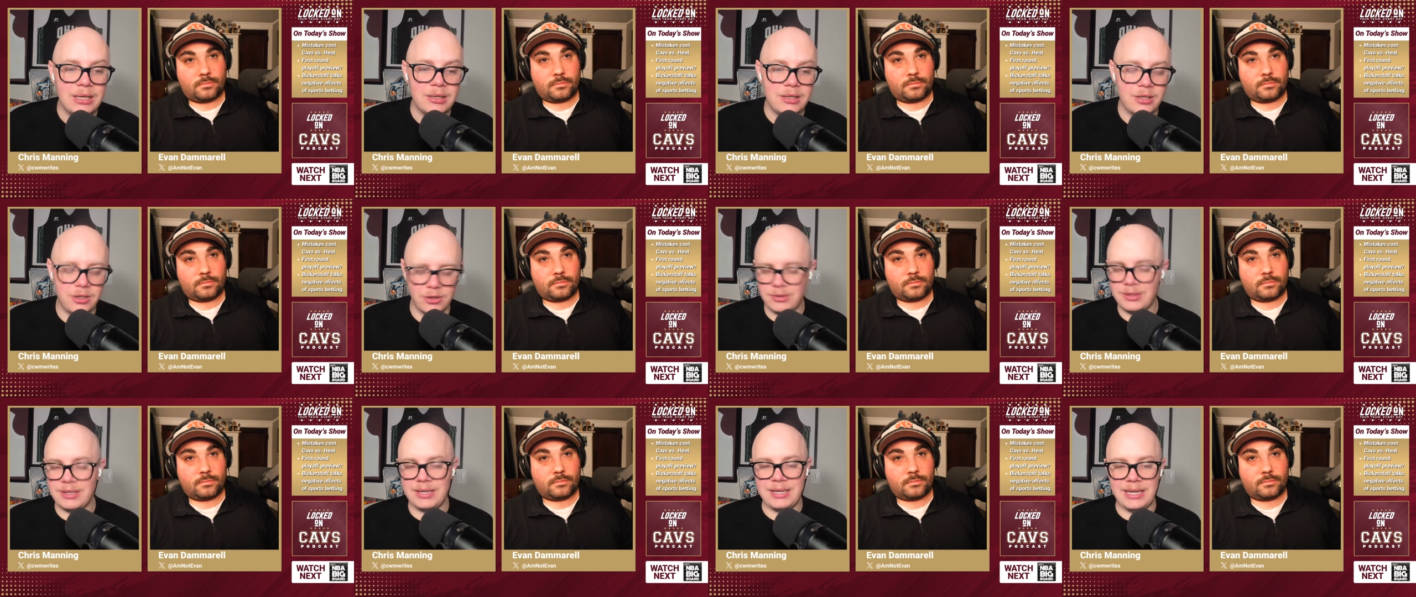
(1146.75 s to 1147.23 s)

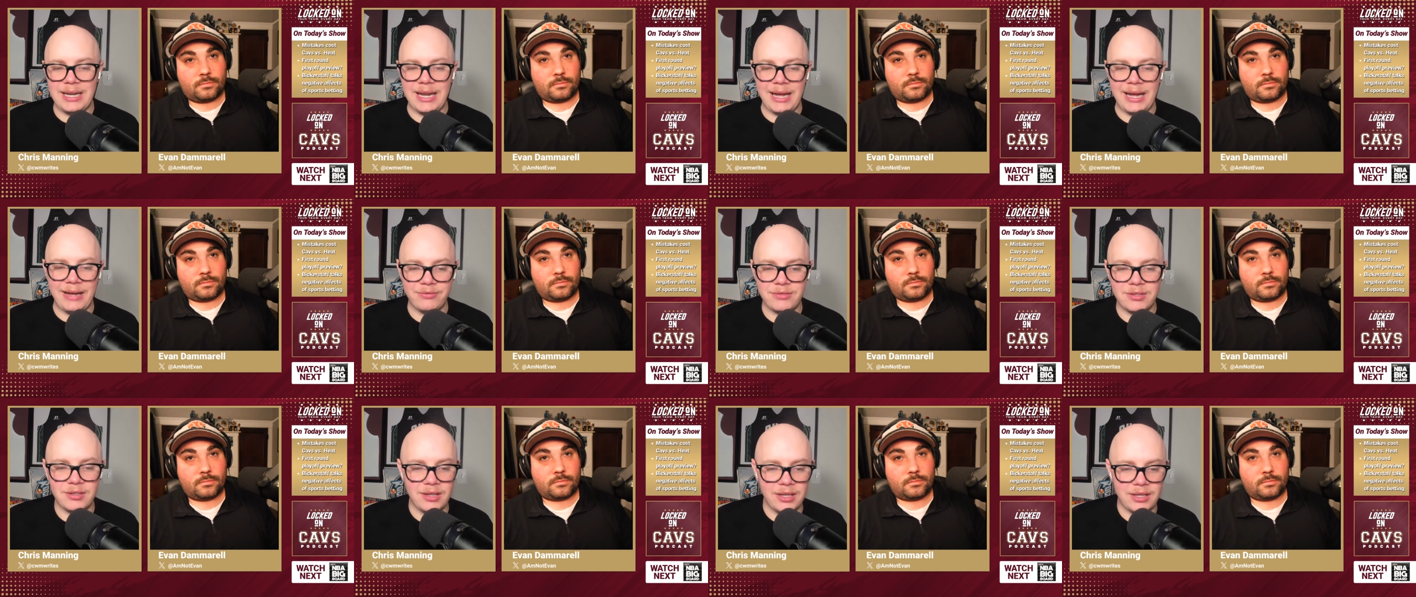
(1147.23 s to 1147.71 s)
Speaker 1: You know, the Heat
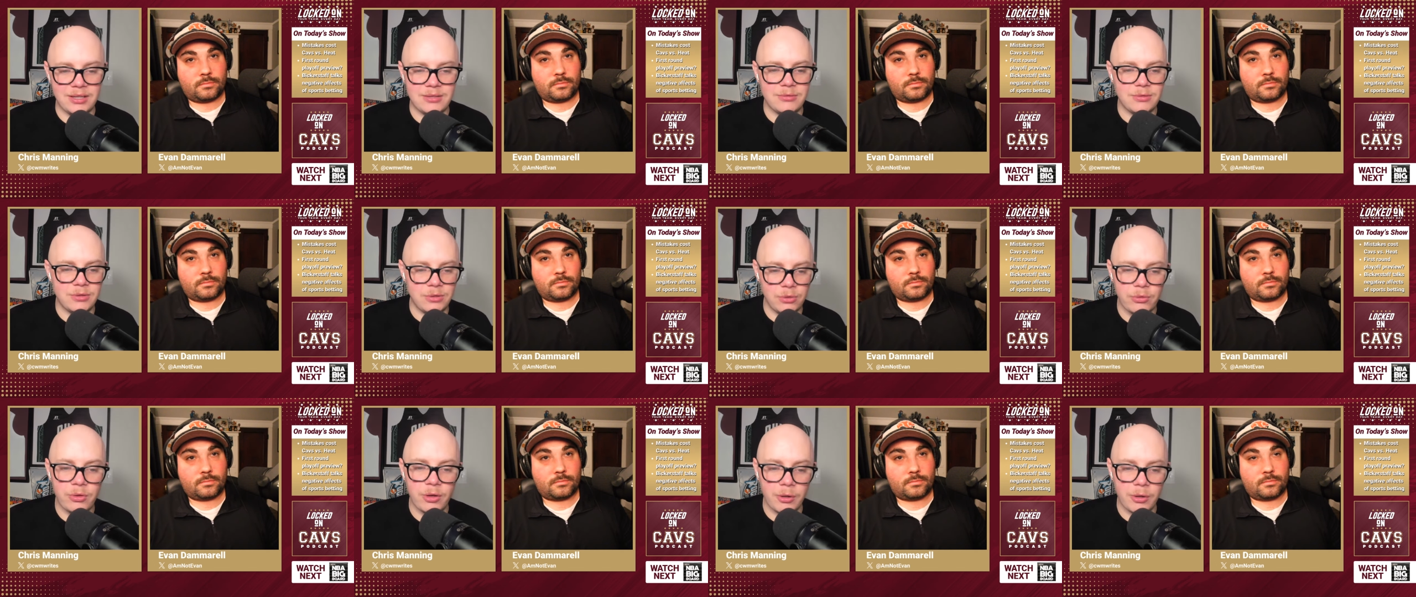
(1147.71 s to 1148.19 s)
have to
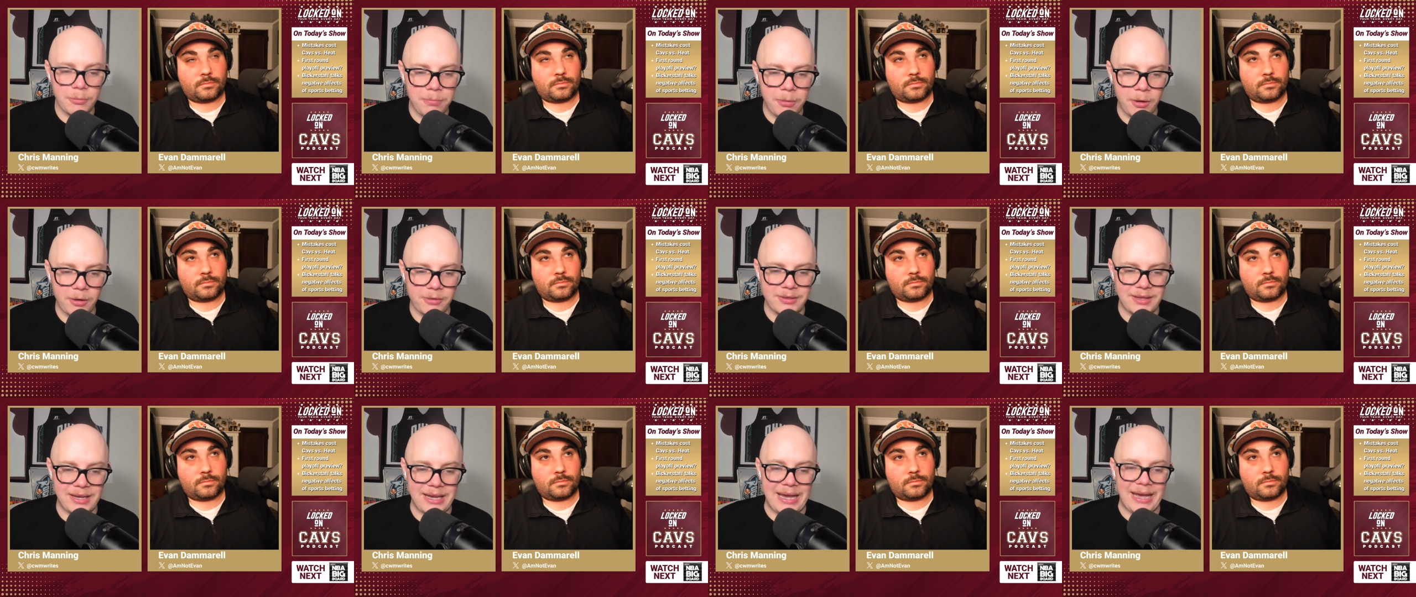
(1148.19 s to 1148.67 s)
like do their
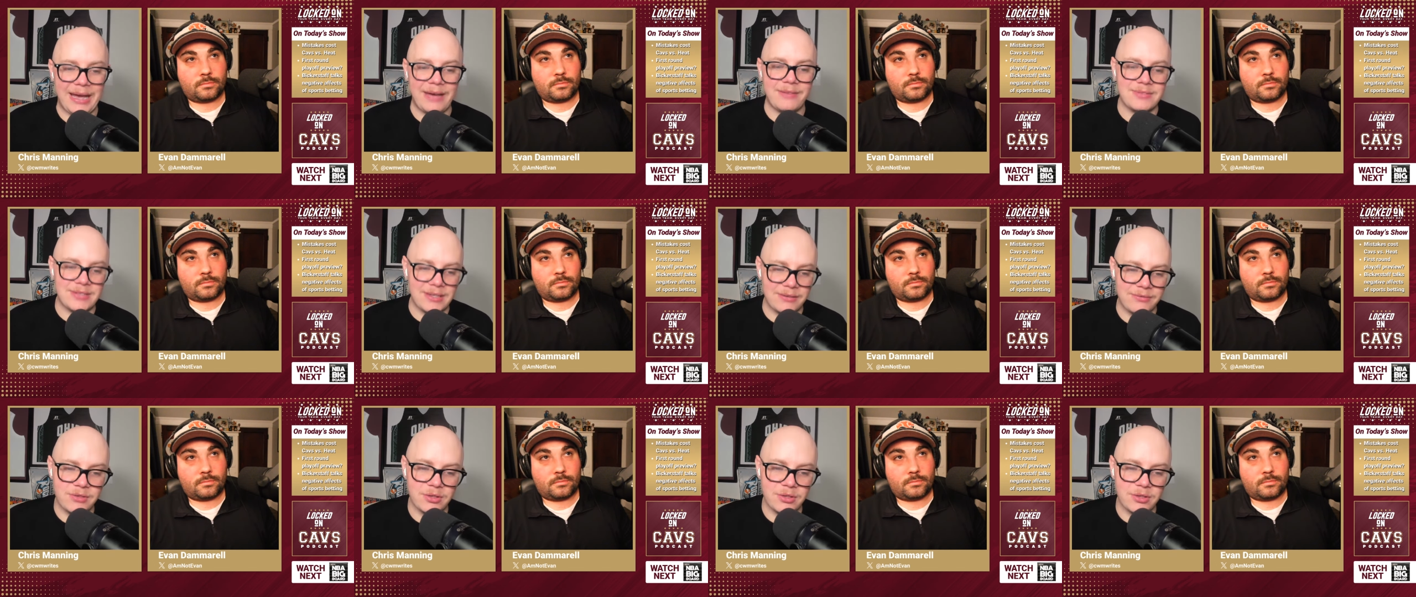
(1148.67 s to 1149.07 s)
part. The Cavs